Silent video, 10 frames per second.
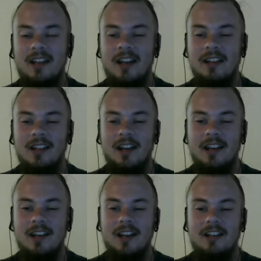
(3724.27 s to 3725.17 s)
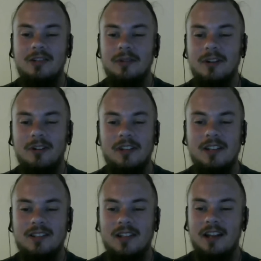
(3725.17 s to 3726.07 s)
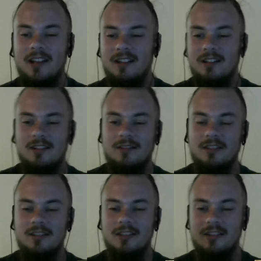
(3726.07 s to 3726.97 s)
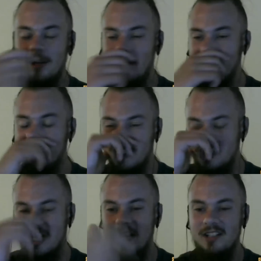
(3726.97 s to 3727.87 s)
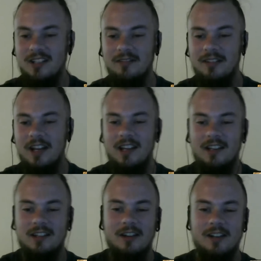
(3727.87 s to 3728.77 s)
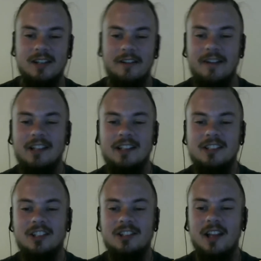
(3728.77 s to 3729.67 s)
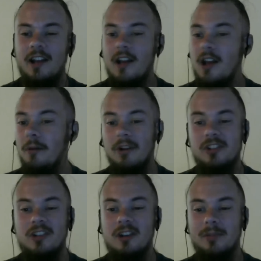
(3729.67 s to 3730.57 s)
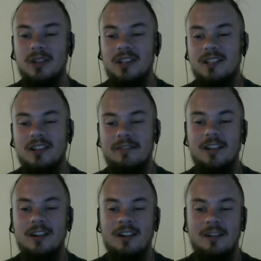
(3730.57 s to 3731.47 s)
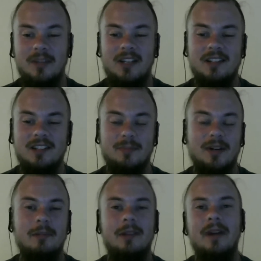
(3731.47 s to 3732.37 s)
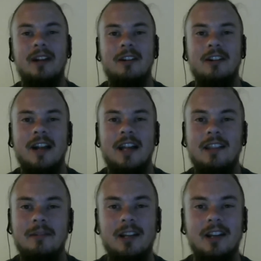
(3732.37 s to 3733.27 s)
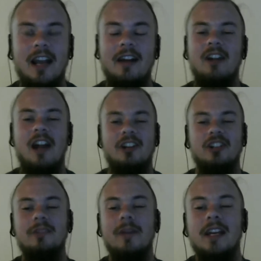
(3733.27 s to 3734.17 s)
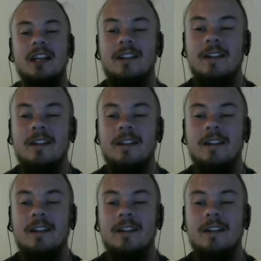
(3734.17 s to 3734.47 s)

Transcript: and like doing all these like, you know, these chains of like cause and effect. It's just like, we're just going to put this stuff here because it's probably better in your head than we could ever actually make it.